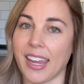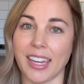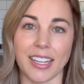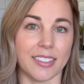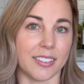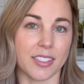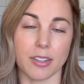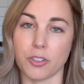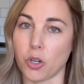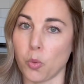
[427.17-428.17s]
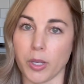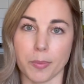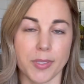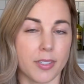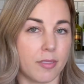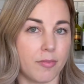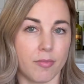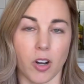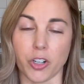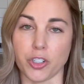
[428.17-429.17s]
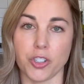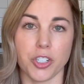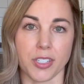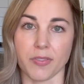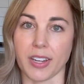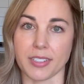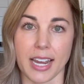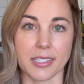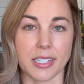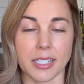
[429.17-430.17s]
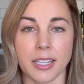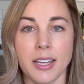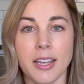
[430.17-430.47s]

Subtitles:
and Dole Whips are just fantastic.